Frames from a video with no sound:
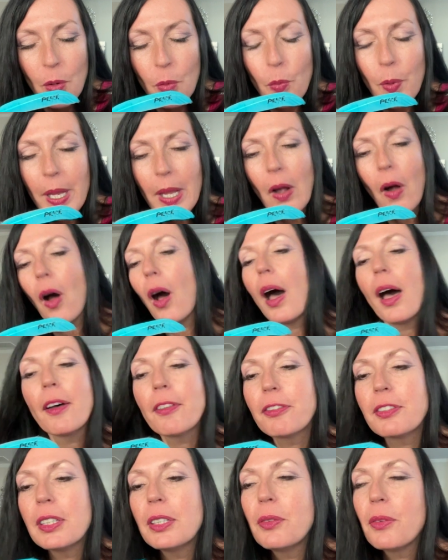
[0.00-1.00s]
We
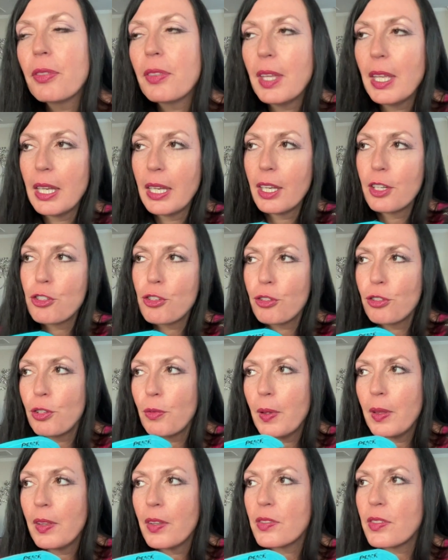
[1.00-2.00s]
often think, as you're
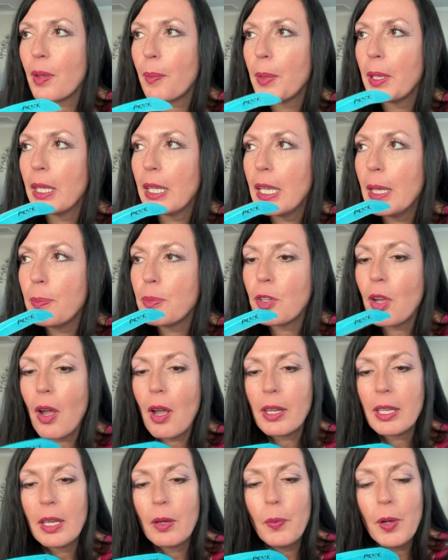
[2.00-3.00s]
doing this, I'm going to keep
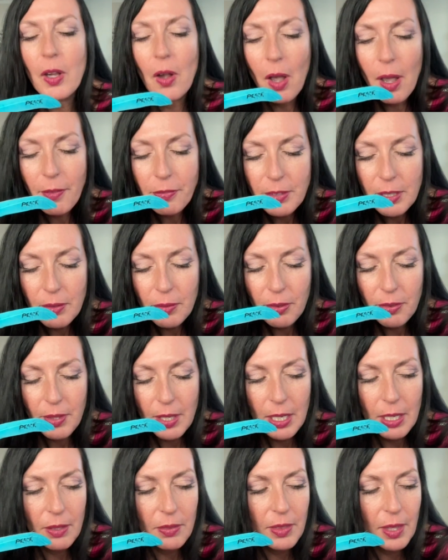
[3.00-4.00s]
talking. We often
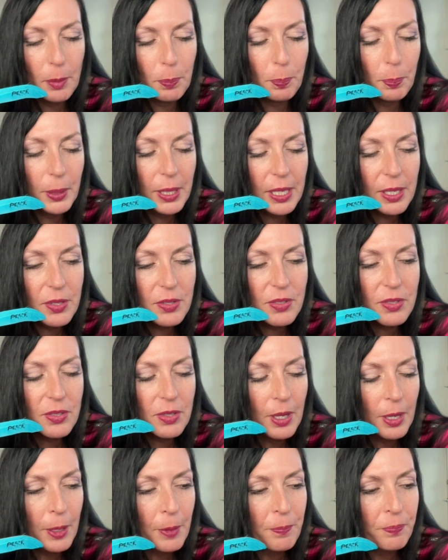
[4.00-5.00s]
think that
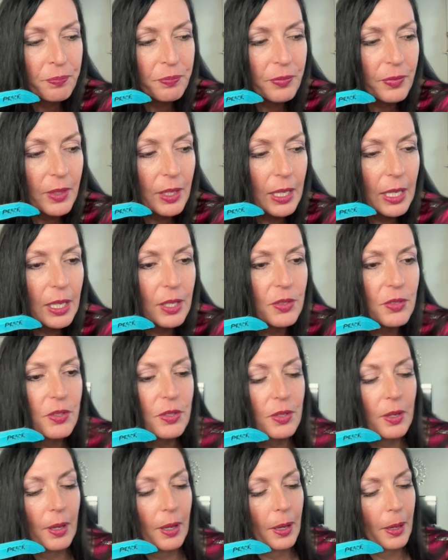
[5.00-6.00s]
peace
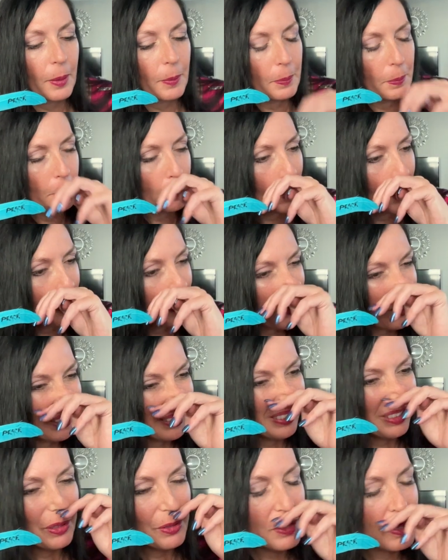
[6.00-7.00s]
is a bit
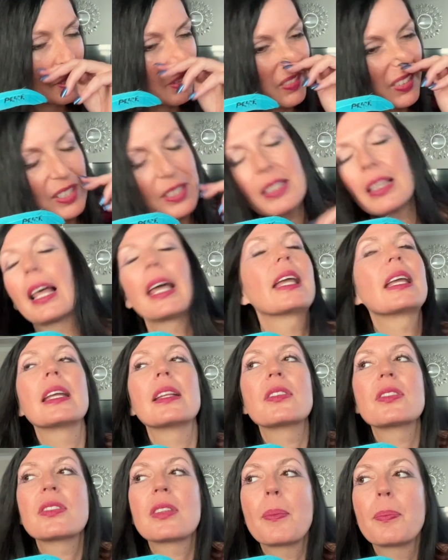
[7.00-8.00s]
elusive. It's like
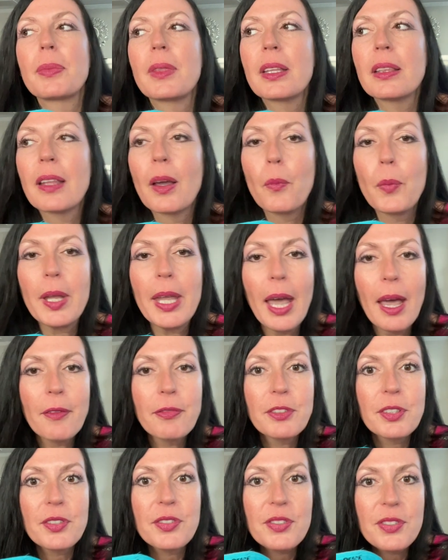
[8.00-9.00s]
it's something that we
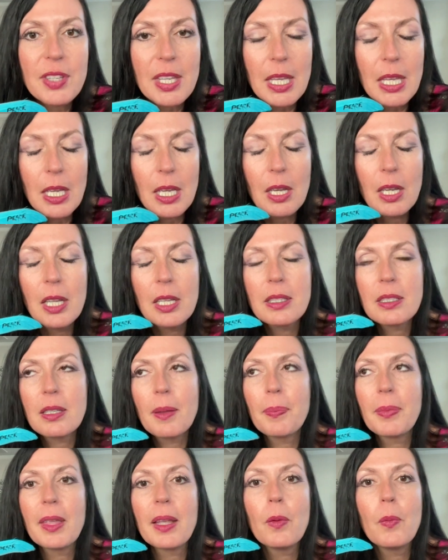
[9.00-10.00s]
have to seek. It's
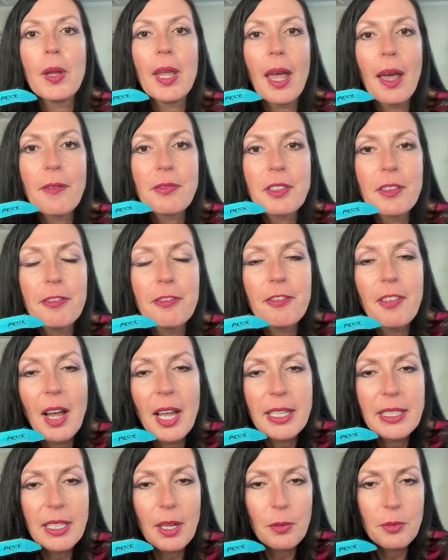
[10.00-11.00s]
something we have to
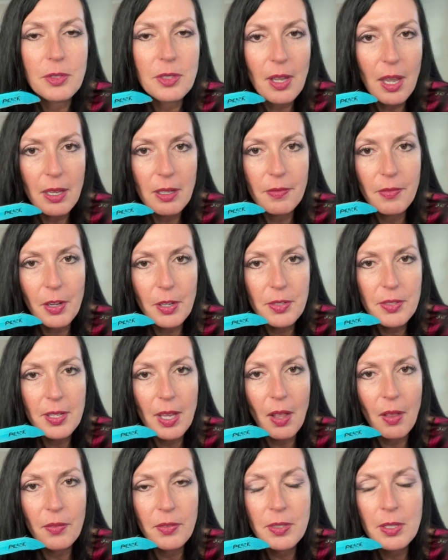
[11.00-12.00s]
find outside of
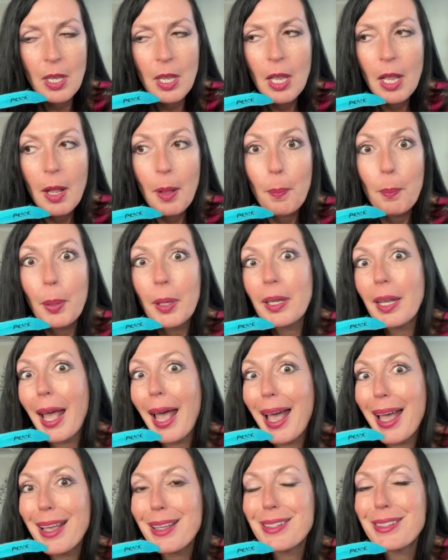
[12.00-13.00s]
ourselves. But
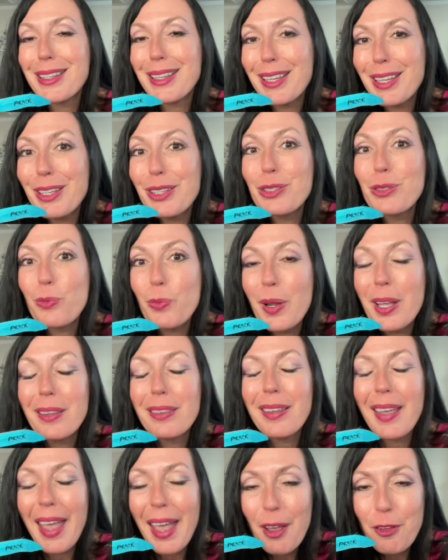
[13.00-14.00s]
as is
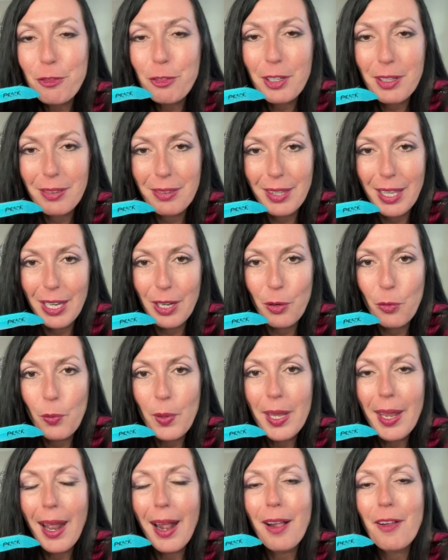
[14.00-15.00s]
with everything,
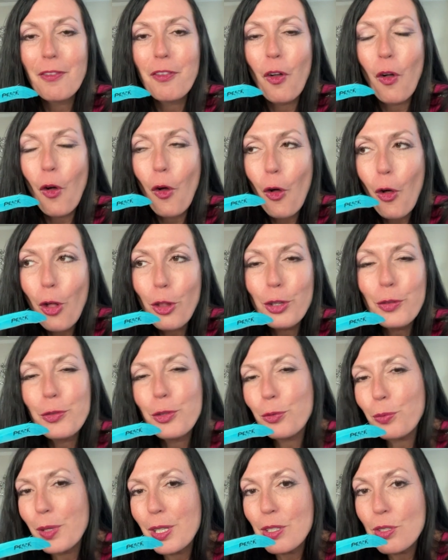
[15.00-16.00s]
we have all of
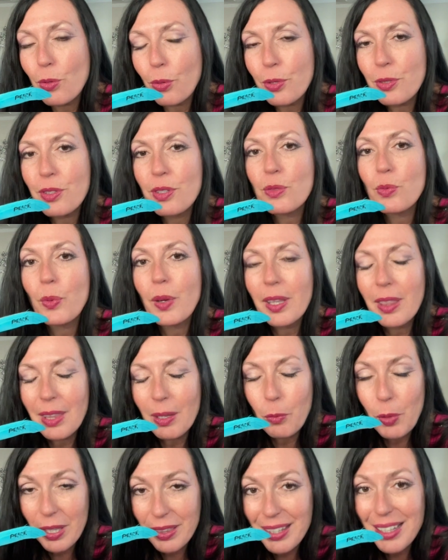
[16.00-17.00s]
the resources
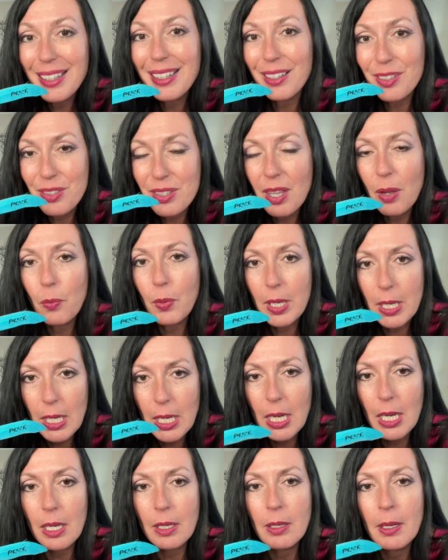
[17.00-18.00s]
within us that we
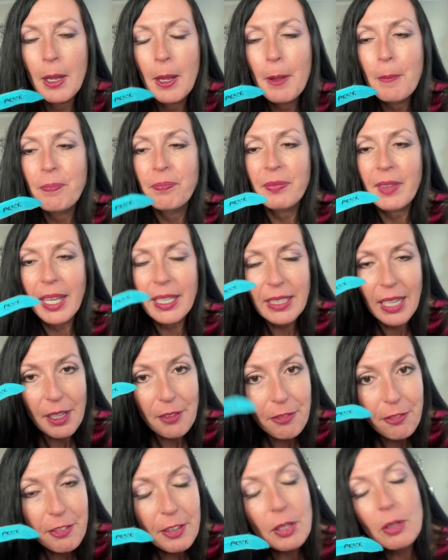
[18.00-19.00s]
need. And I
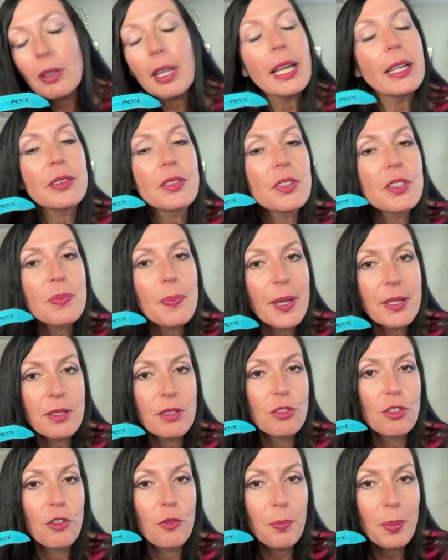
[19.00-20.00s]
feel like this
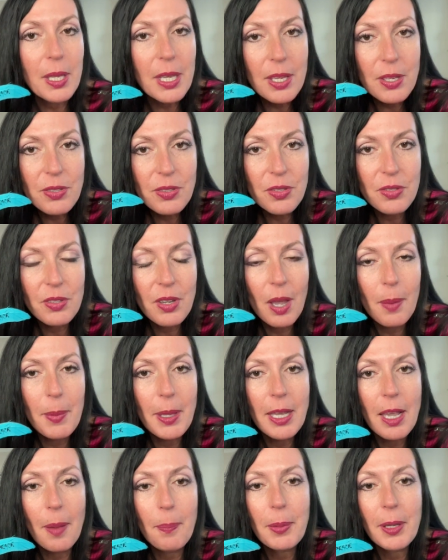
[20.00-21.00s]
message of peace is
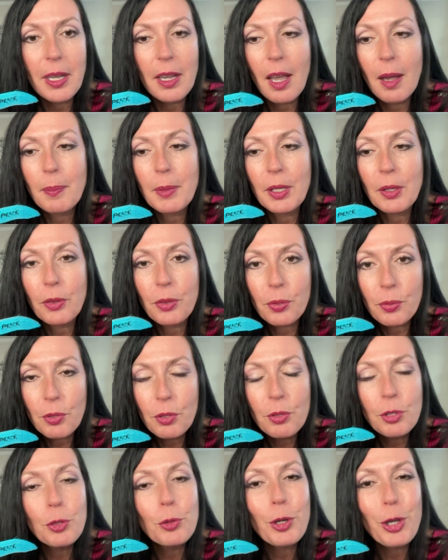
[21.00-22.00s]
coming up and coming
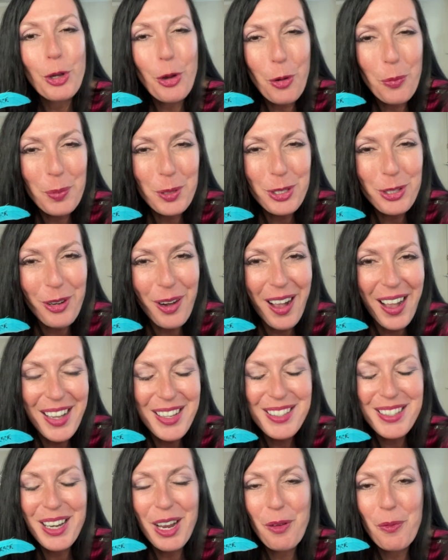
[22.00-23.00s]
through. You can open your
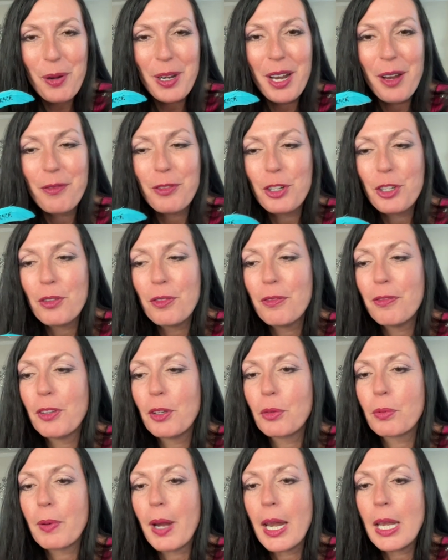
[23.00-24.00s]
eyes now whenever you
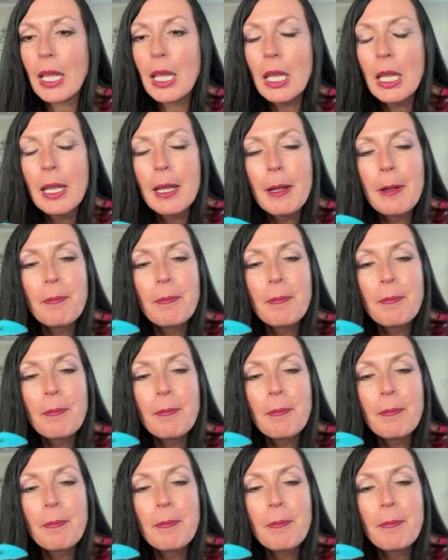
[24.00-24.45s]
feel ready.